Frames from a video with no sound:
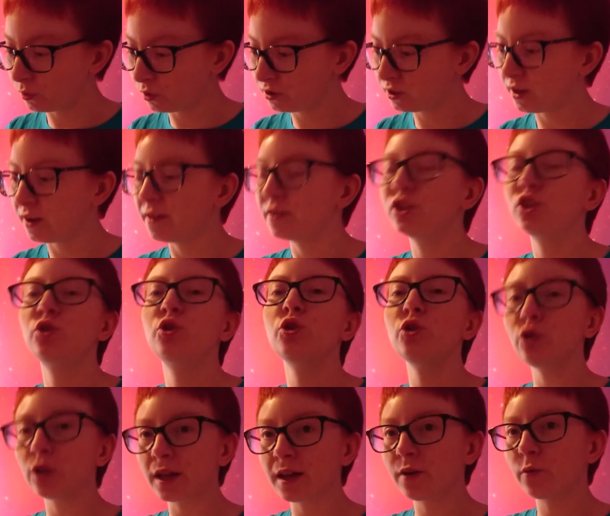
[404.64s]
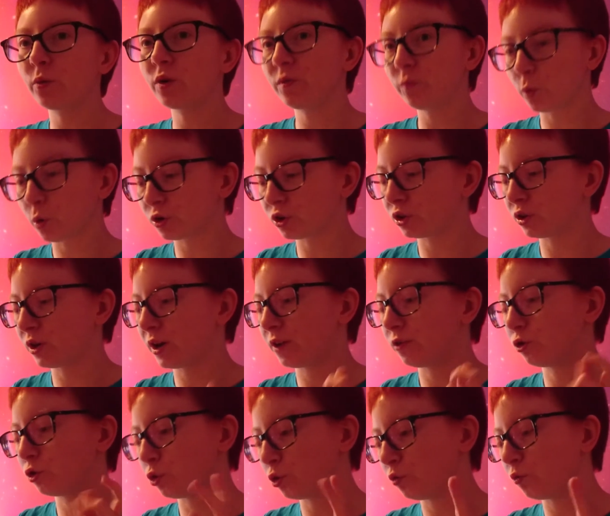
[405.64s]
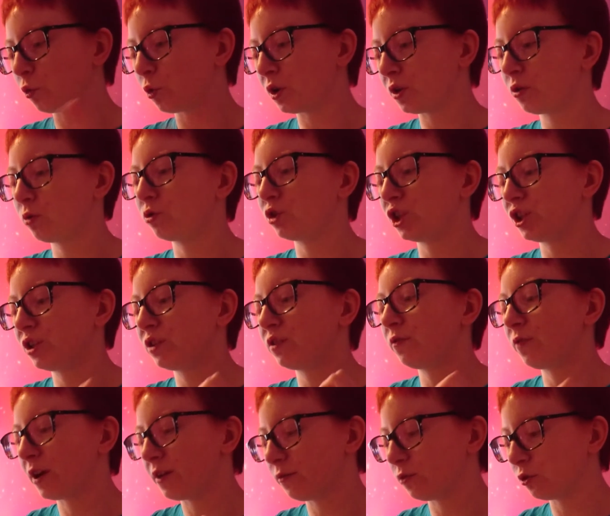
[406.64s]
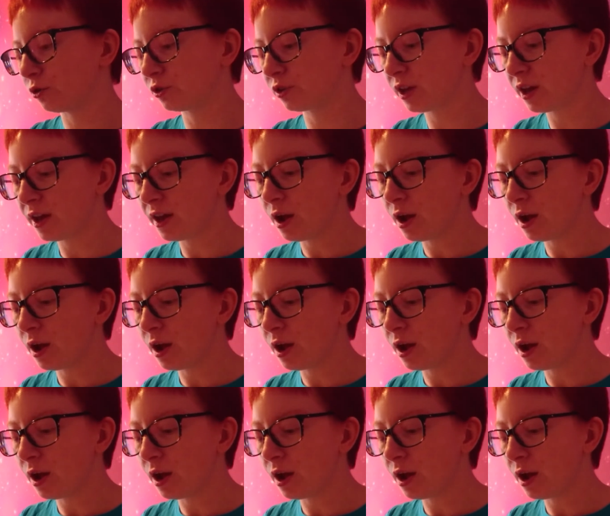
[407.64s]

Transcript: what? Yeah, 2 light, 1 water, and 2 void. So she does a 5 cost.